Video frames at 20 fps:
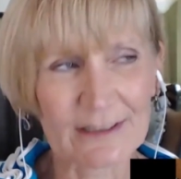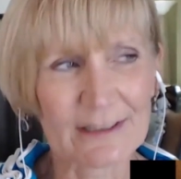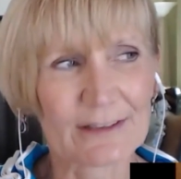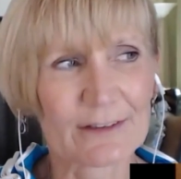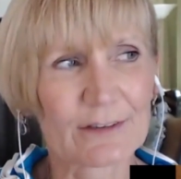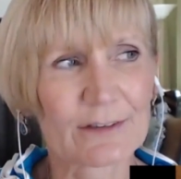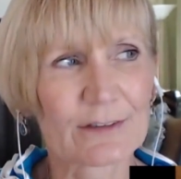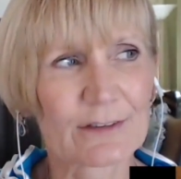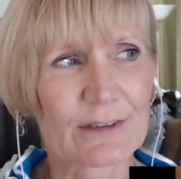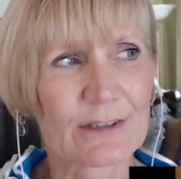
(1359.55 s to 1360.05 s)

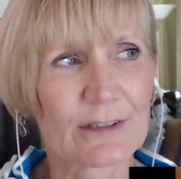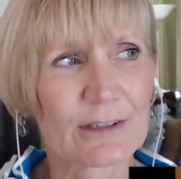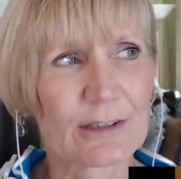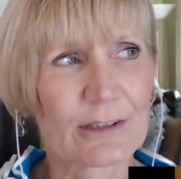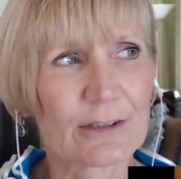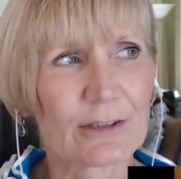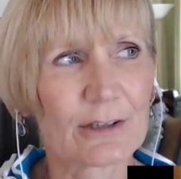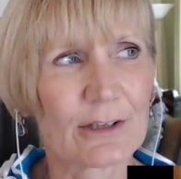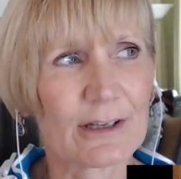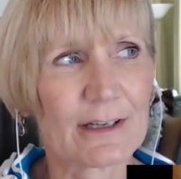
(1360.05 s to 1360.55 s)
it's
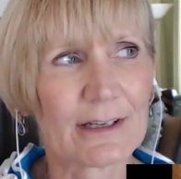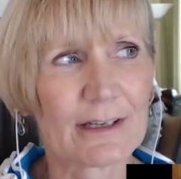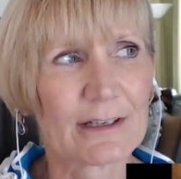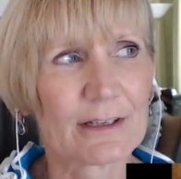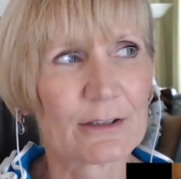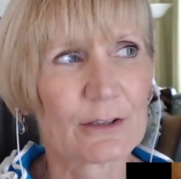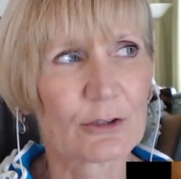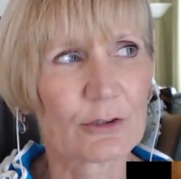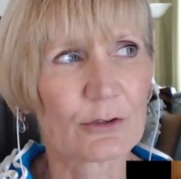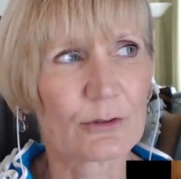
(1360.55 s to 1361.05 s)
still
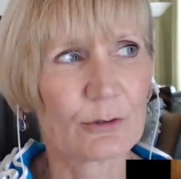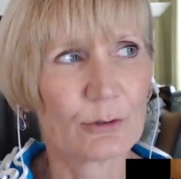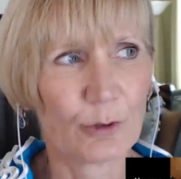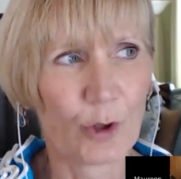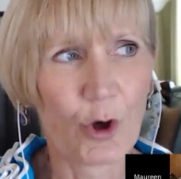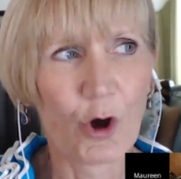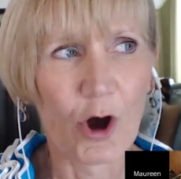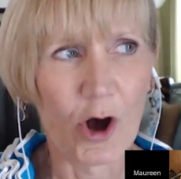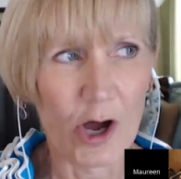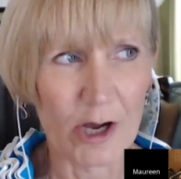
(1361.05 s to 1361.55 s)

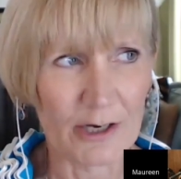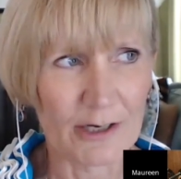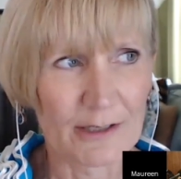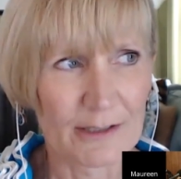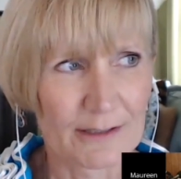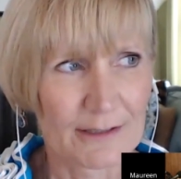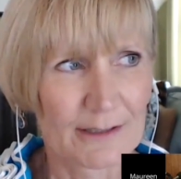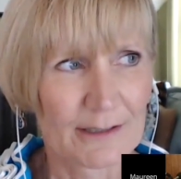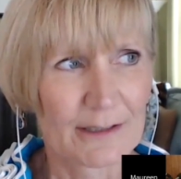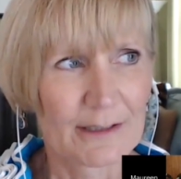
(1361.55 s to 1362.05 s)
long.
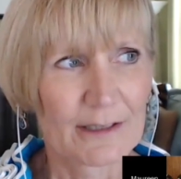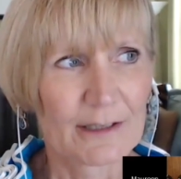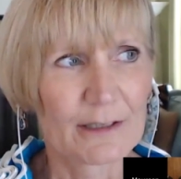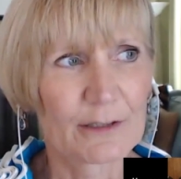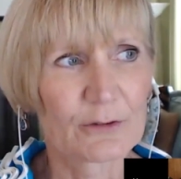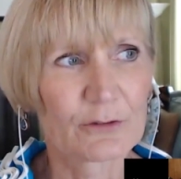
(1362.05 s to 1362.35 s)
Yep. And